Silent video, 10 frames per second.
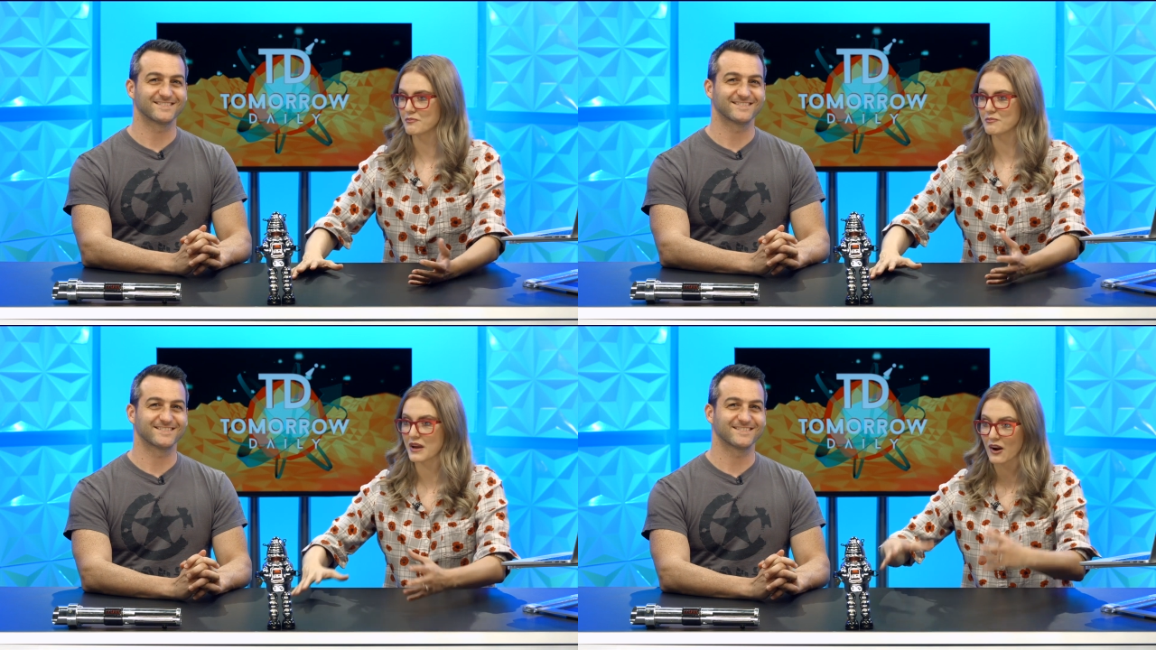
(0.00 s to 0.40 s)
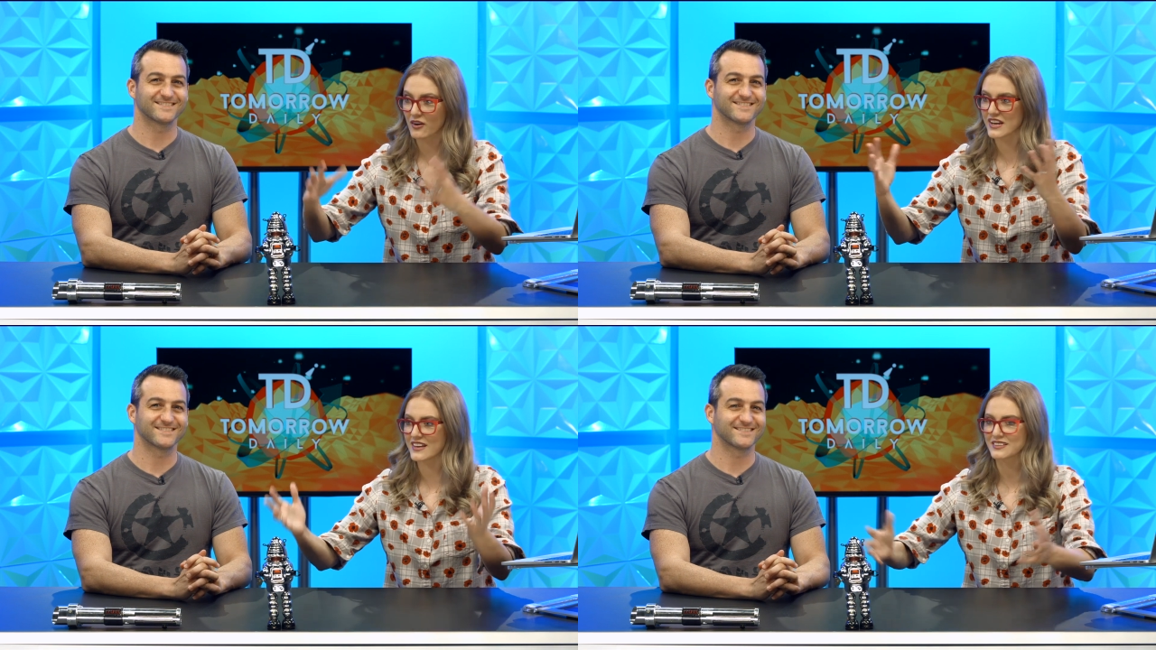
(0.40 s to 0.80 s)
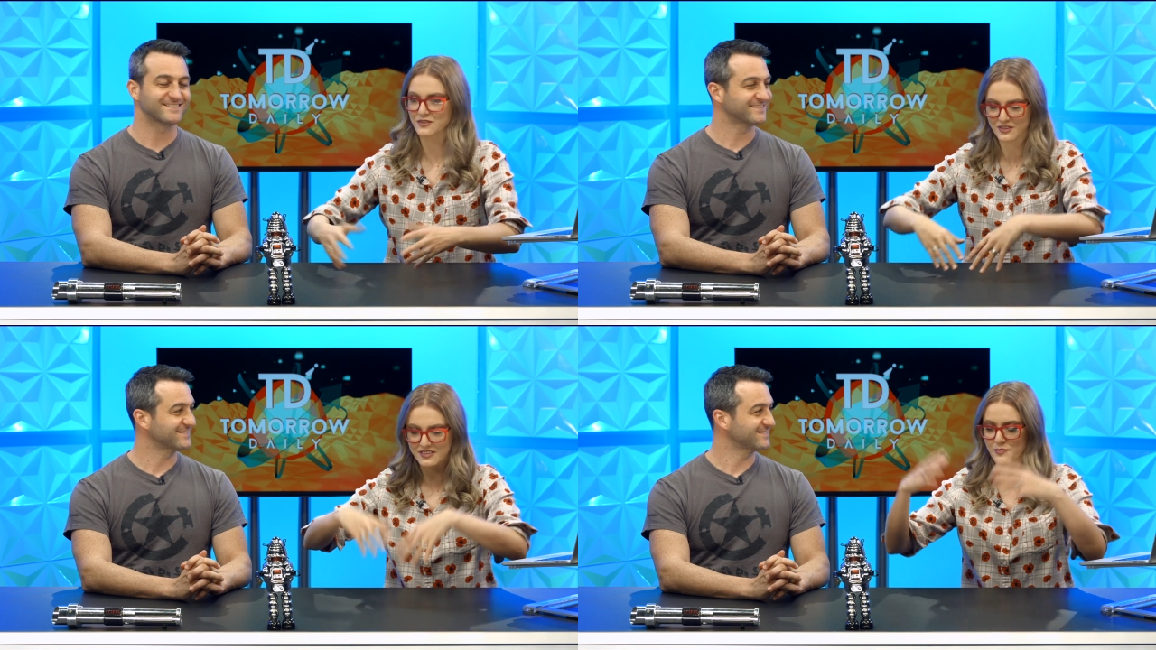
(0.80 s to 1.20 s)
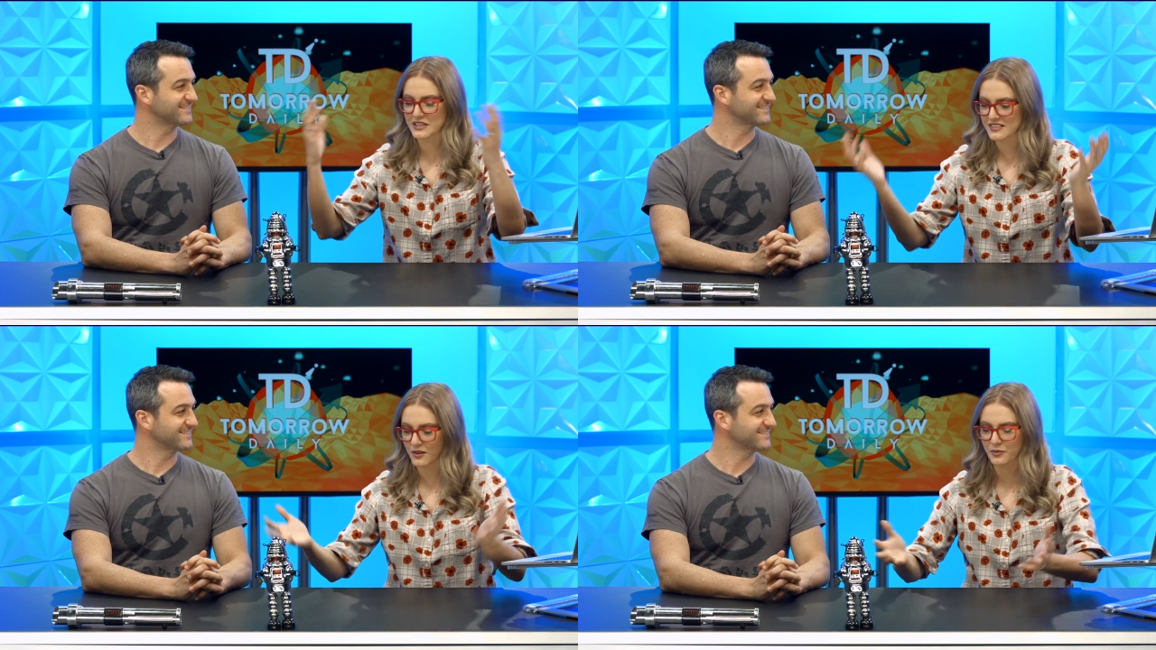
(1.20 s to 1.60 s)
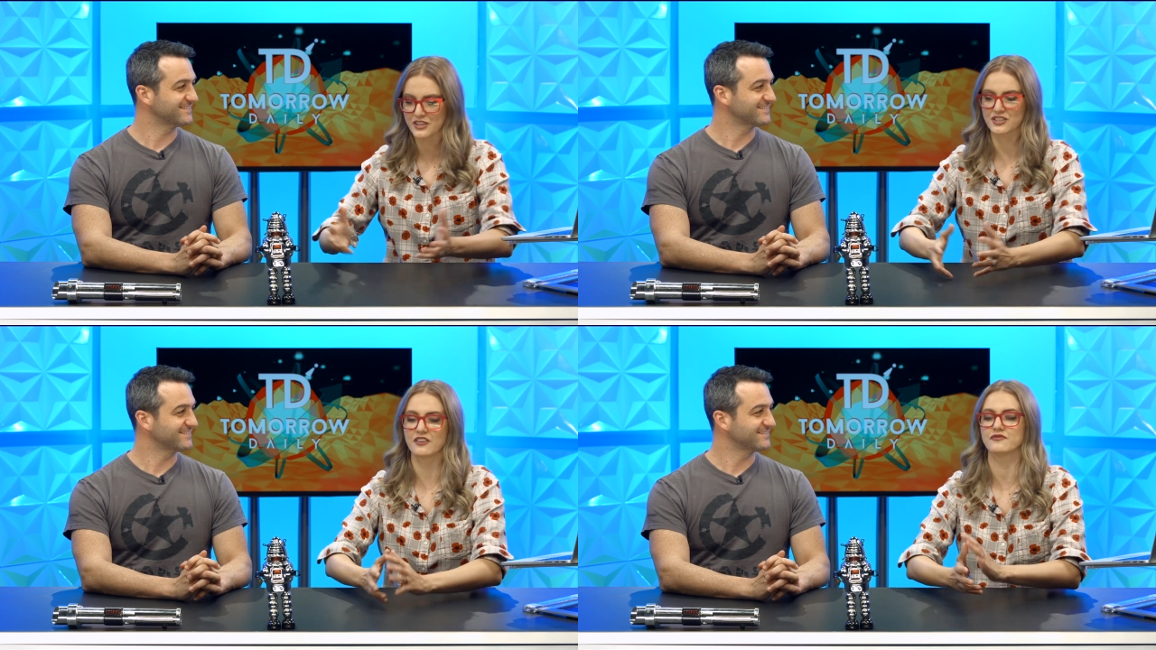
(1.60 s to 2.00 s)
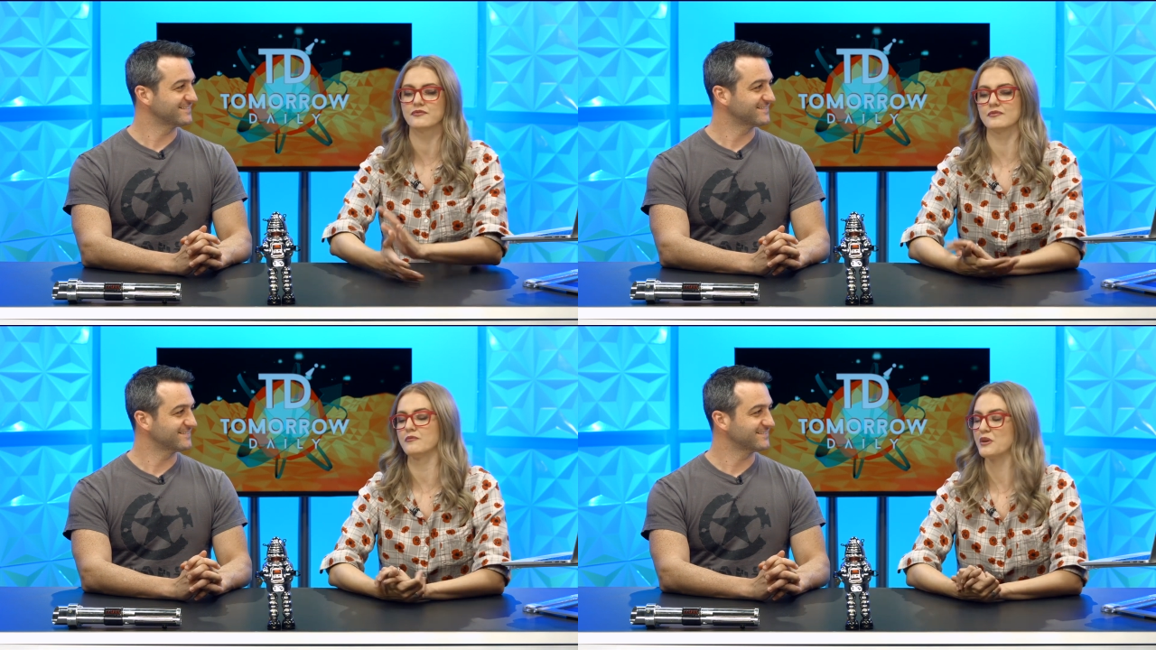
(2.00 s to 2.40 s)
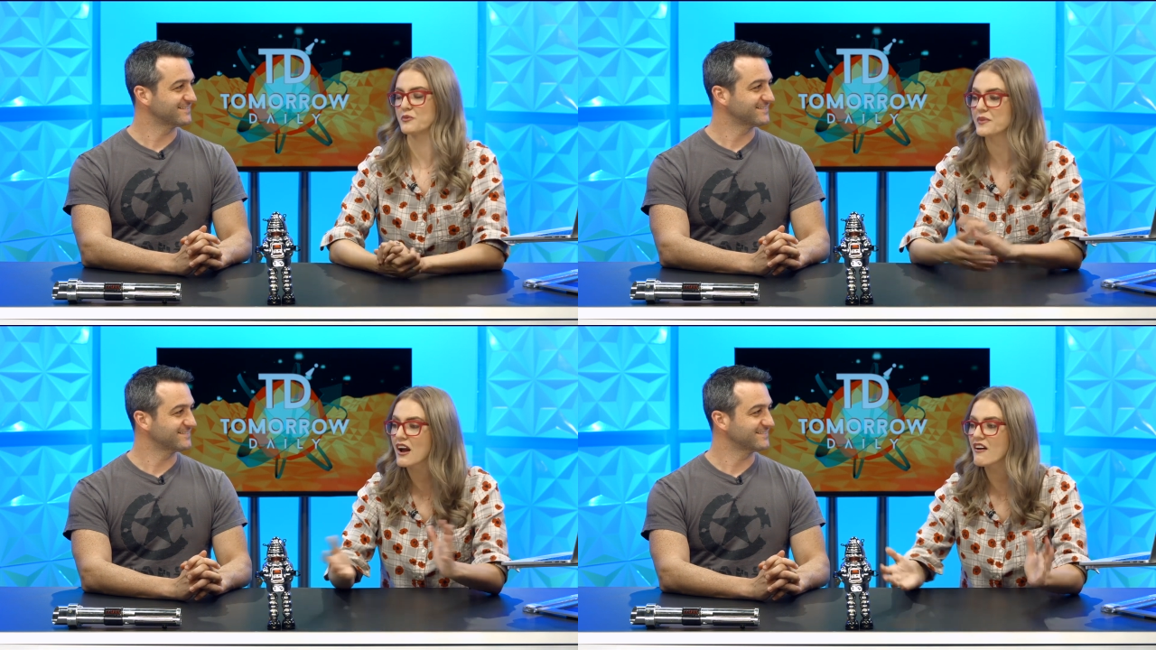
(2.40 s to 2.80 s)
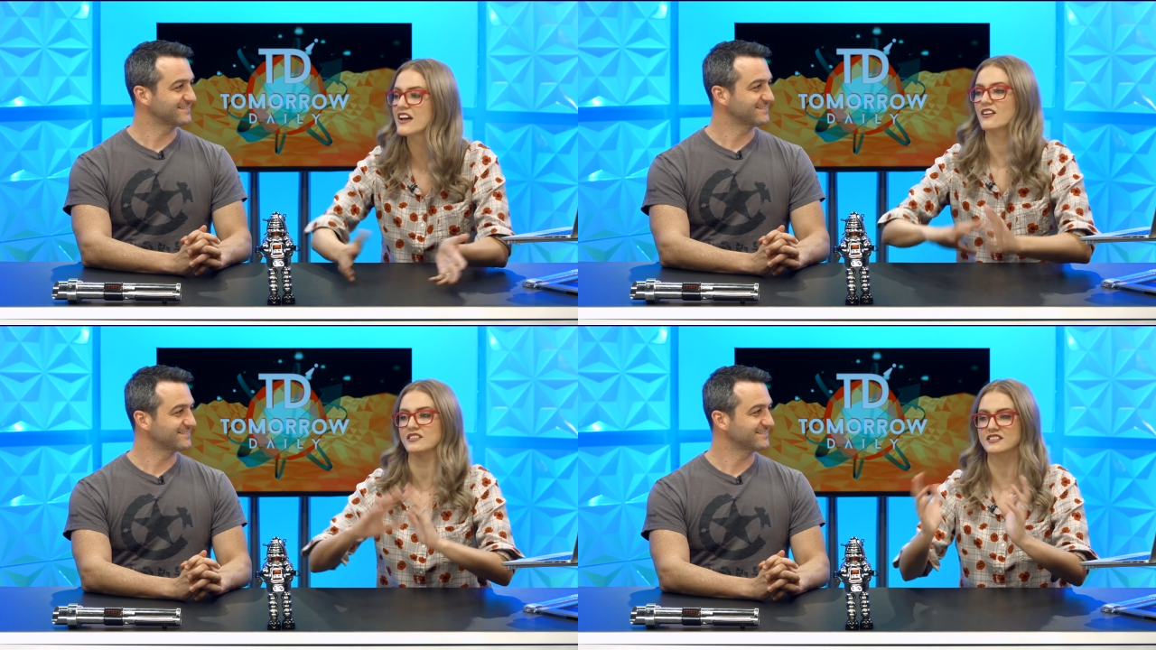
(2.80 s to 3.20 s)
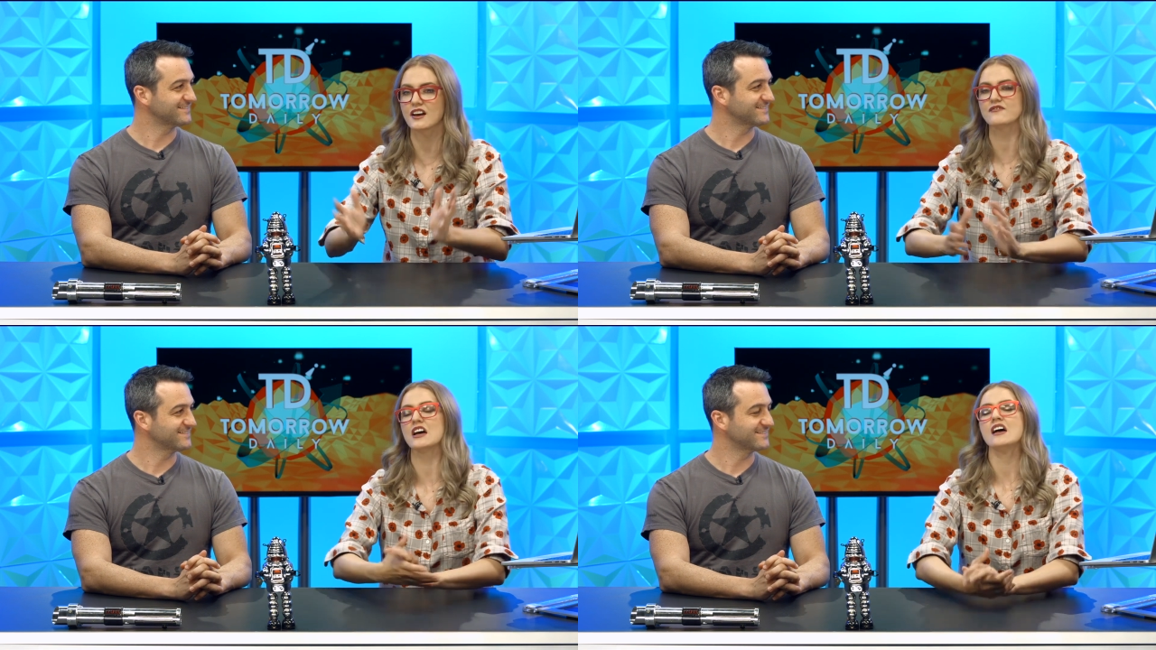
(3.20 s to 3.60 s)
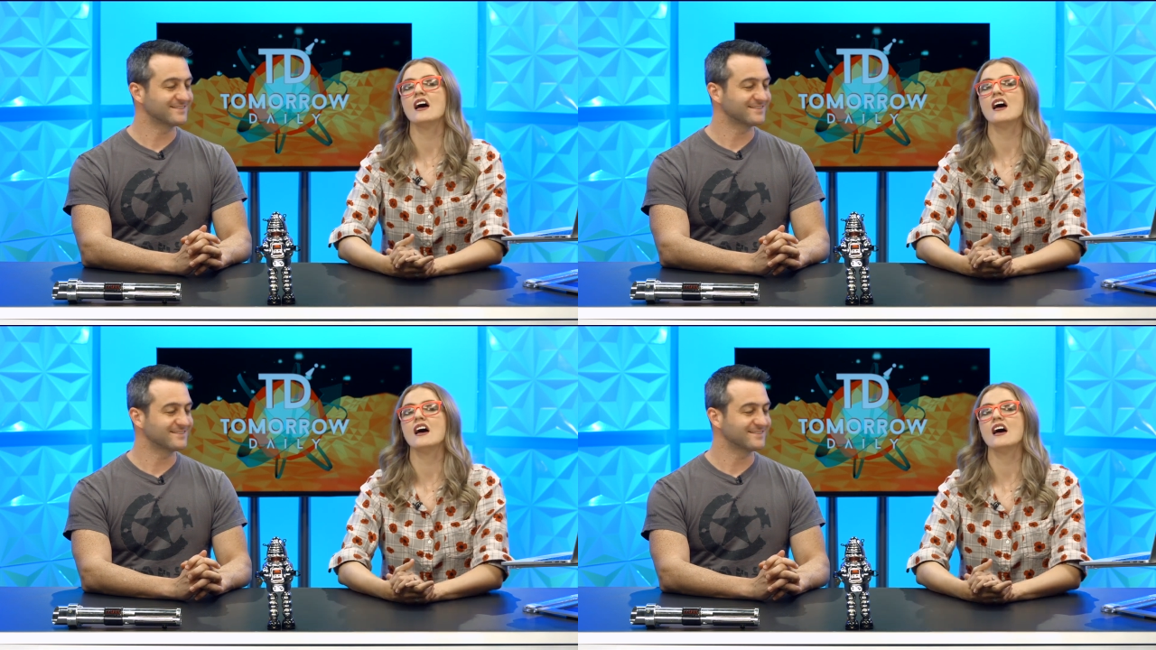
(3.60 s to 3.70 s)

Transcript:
Speaker 1: Mary. There's this big celebration of Mother Mary and all this stuff.